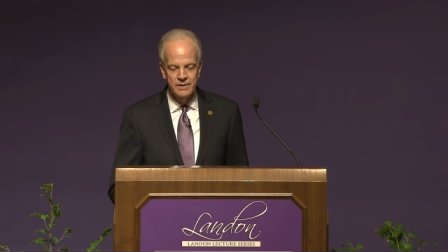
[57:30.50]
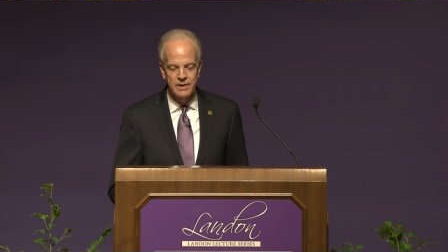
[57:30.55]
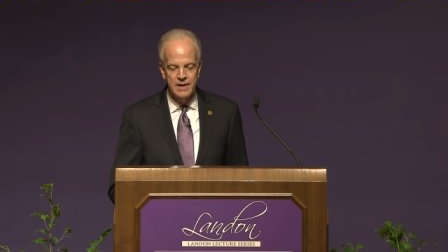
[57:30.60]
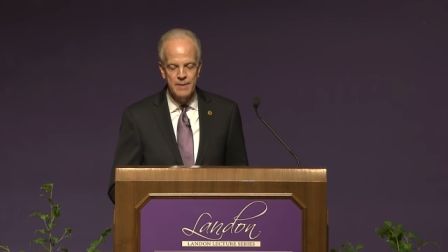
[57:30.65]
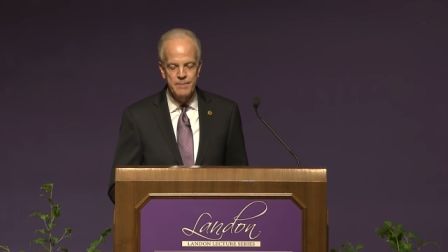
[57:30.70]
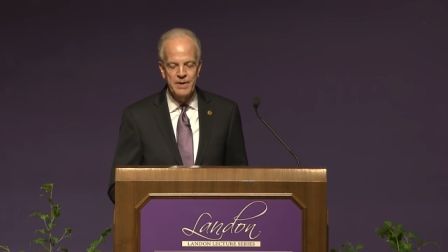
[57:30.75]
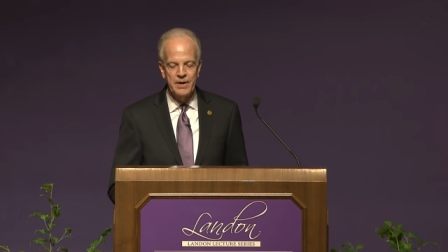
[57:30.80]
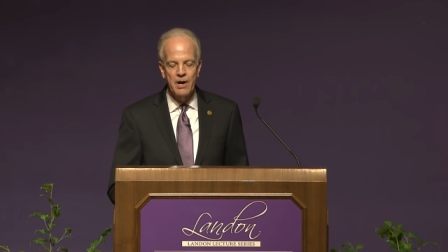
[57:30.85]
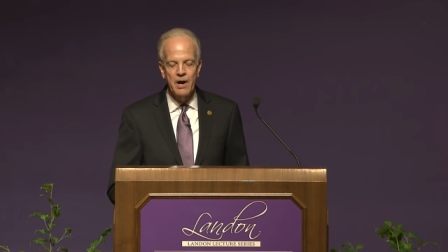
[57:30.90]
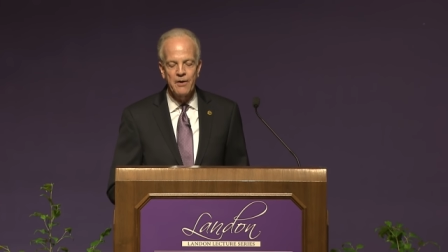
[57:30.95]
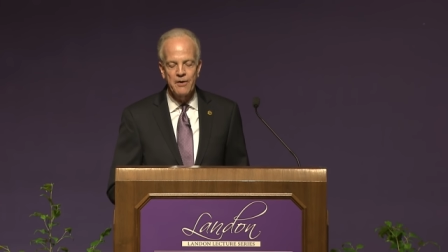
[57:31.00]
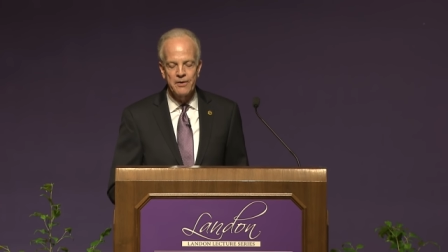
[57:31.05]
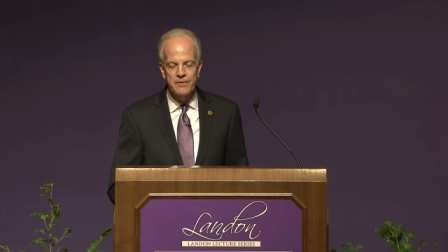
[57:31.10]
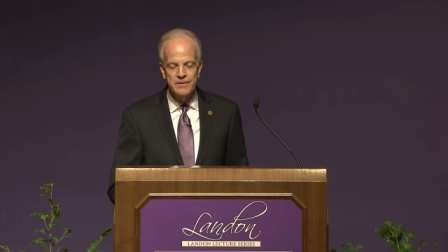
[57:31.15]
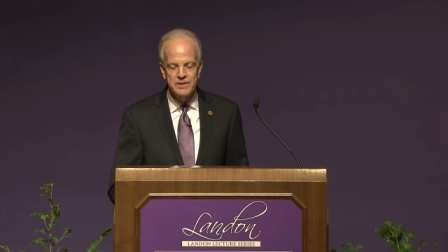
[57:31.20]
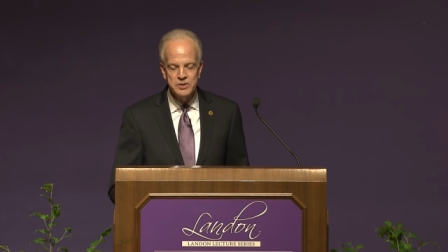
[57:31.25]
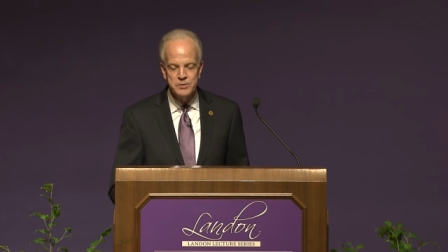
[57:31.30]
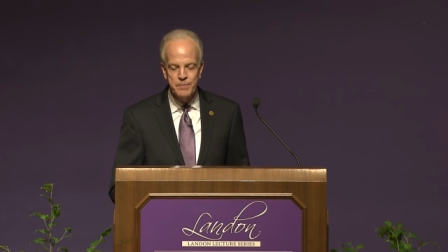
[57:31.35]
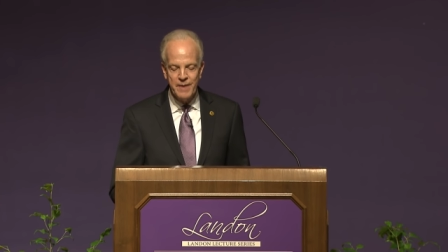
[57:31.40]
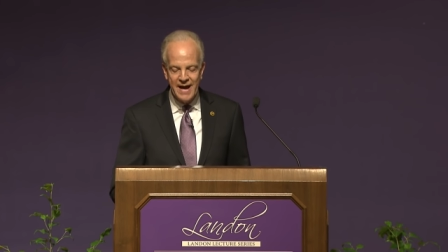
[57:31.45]
I've been honored
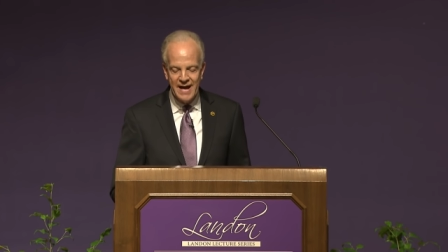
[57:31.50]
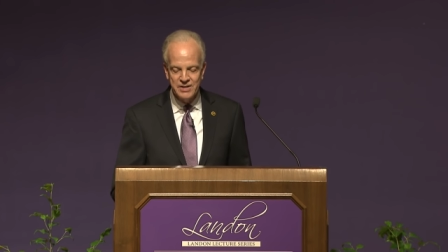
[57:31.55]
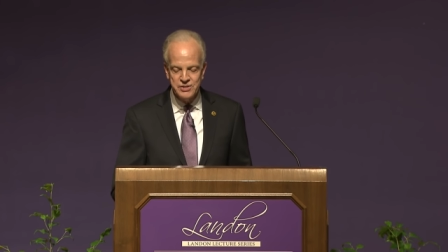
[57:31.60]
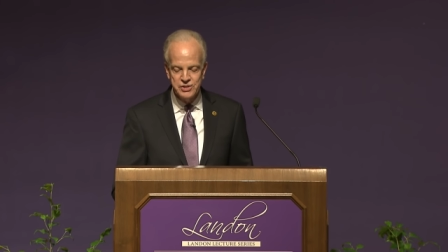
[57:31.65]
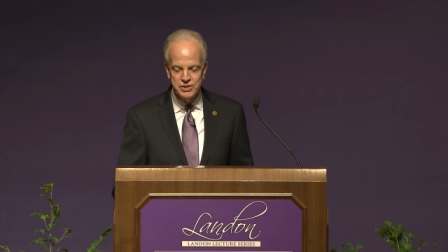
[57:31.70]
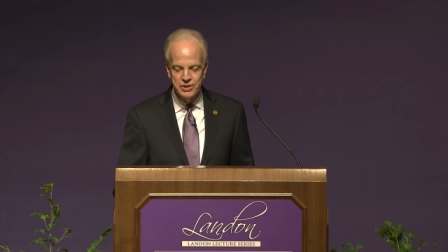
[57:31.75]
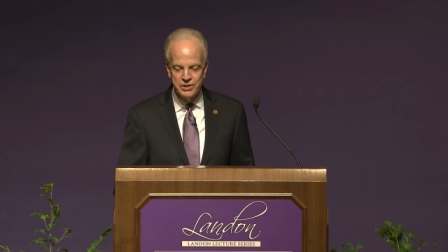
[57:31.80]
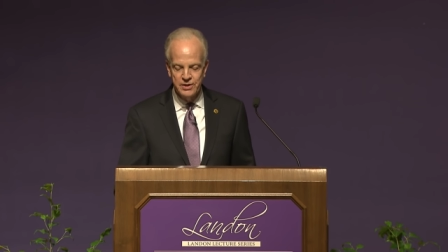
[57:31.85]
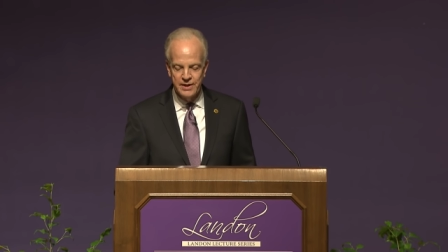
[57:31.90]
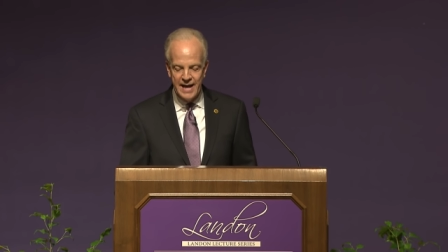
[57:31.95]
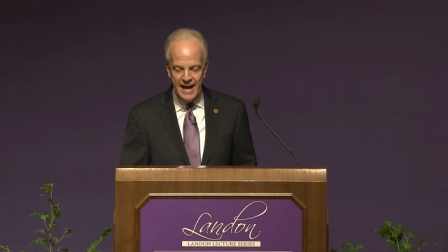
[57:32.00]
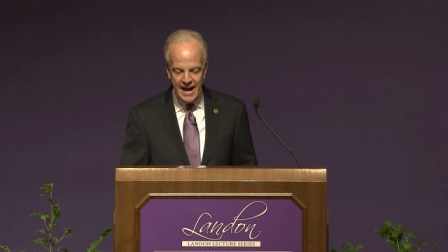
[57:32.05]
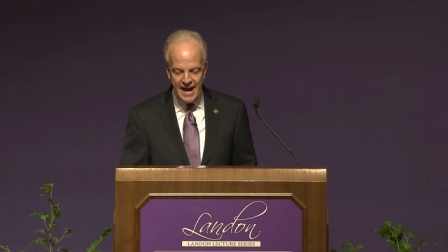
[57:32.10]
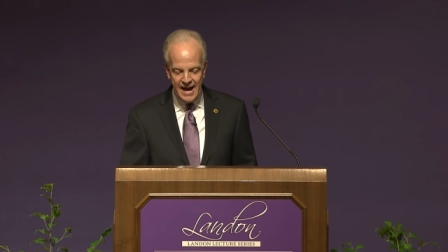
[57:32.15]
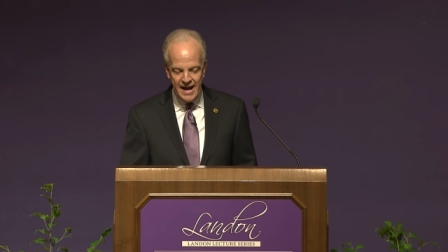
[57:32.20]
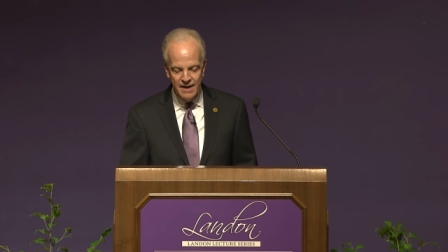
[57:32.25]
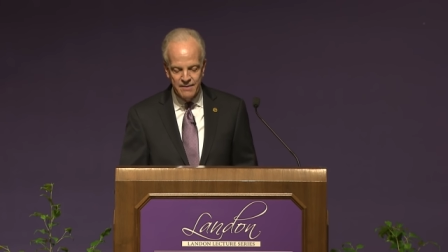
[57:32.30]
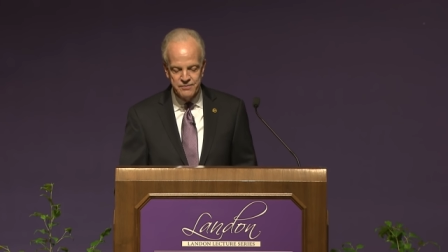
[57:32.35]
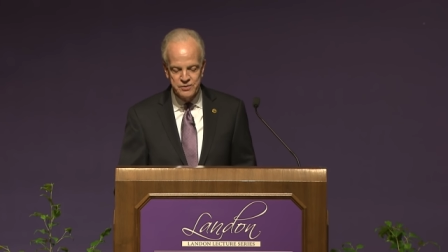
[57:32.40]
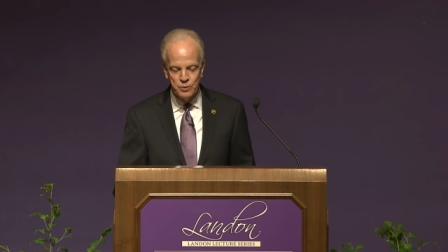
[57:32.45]
in this past year and a
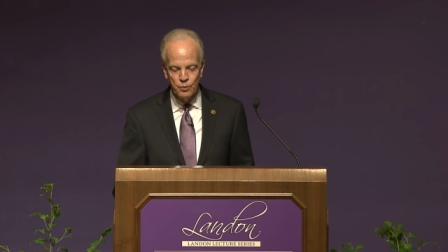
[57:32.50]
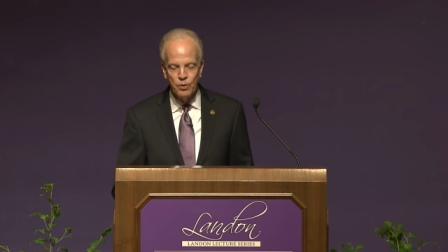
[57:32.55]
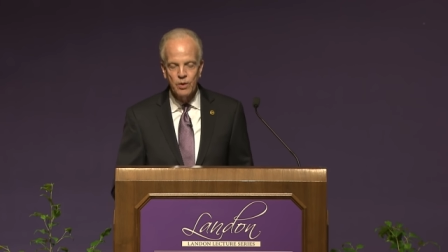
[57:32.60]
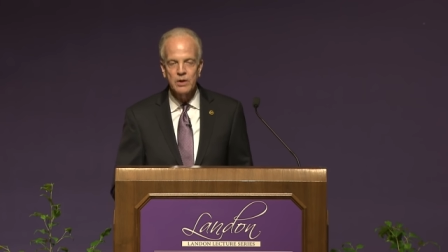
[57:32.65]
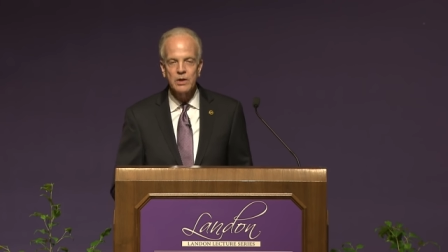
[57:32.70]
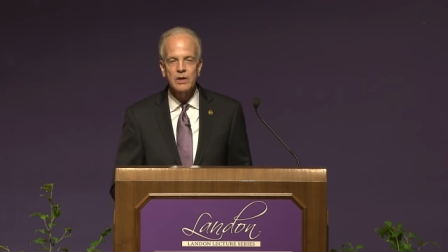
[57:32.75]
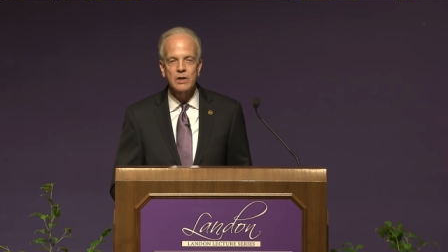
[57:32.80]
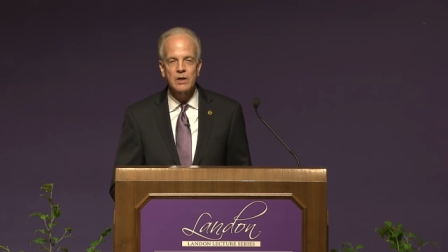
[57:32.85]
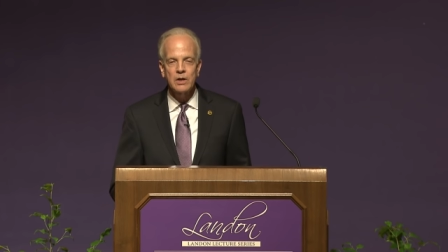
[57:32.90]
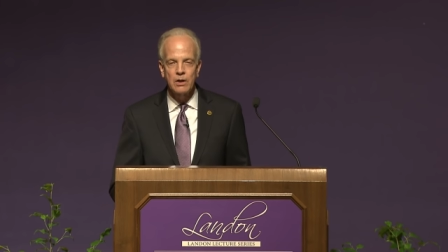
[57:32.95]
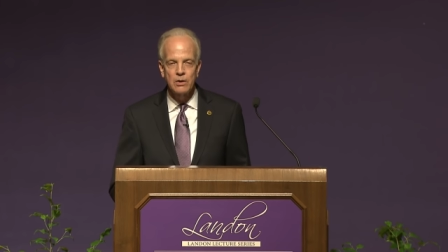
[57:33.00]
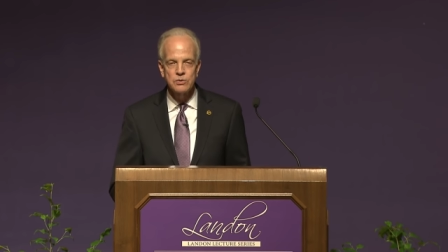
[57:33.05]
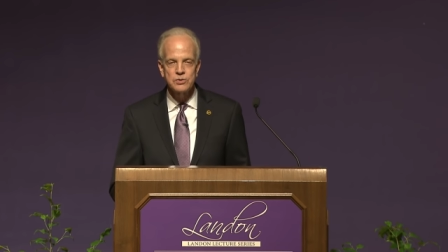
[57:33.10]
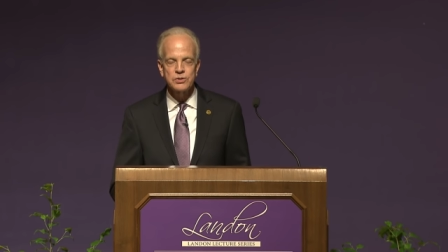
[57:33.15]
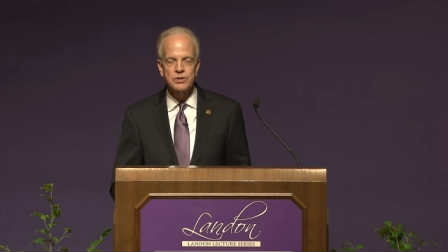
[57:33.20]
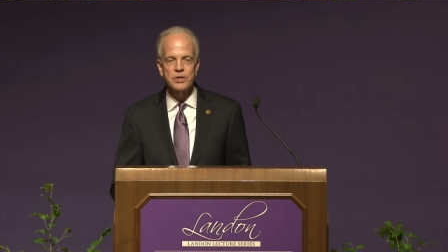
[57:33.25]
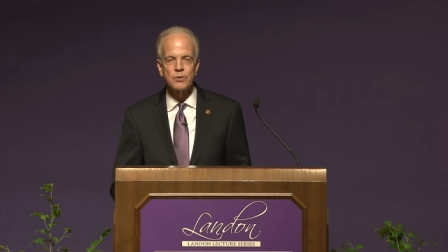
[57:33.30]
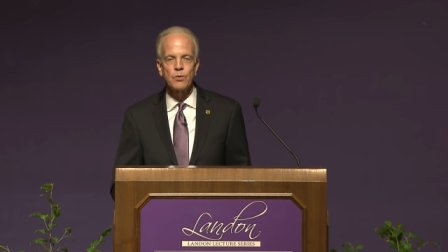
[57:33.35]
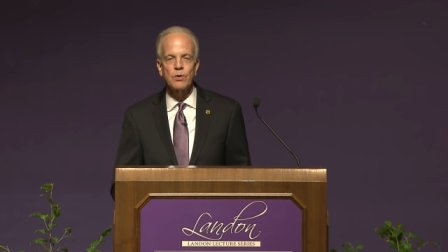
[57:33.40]
half to work closely,